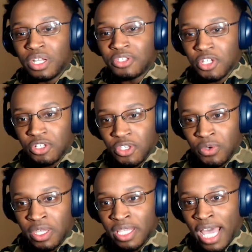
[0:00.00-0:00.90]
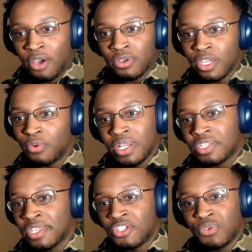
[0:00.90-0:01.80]
you're doing, I don't care what
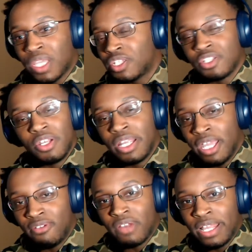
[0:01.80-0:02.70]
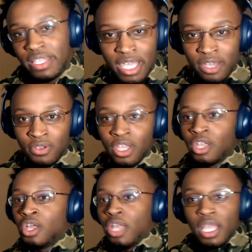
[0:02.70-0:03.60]
situation you're in right now.
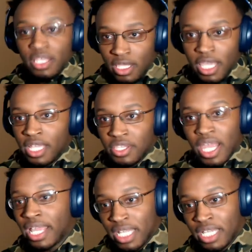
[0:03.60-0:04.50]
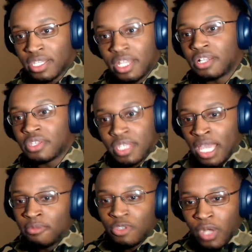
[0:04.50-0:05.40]
It's like, because there's
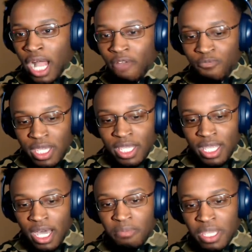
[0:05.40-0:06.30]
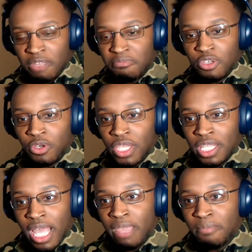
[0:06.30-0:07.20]
times where I've been up in the middle of the
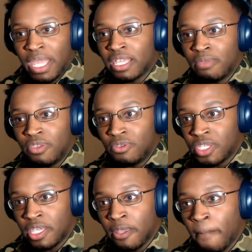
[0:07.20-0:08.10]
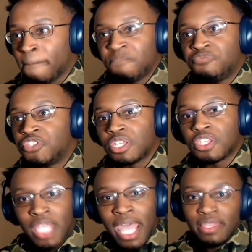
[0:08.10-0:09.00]
night making music.
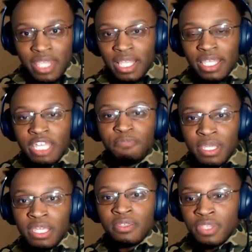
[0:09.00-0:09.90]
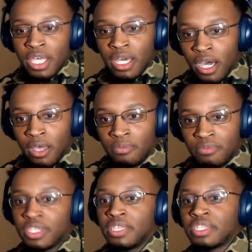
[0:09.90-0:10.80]
Just that the EP,
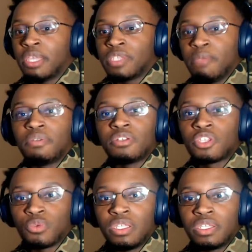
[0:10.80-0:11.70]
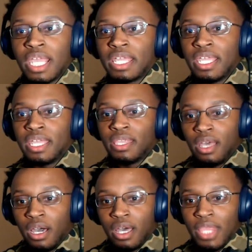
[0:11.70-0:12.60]
the September 22nd,
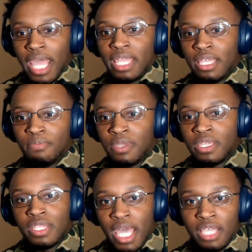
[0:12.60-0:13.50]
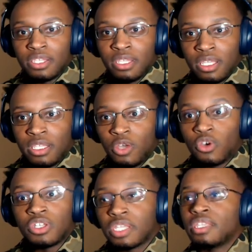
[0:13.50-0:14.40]
that EP, the S, or
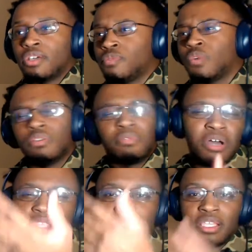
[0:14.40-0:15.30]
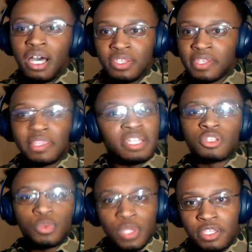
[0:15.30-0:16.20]
well, no, that Selena
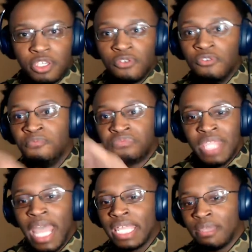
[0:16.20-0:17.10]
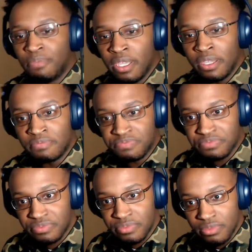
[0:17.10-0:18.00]
22, that EP.
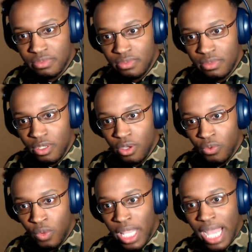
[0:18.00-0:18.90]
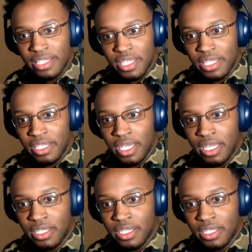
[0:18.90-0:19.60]
When I did the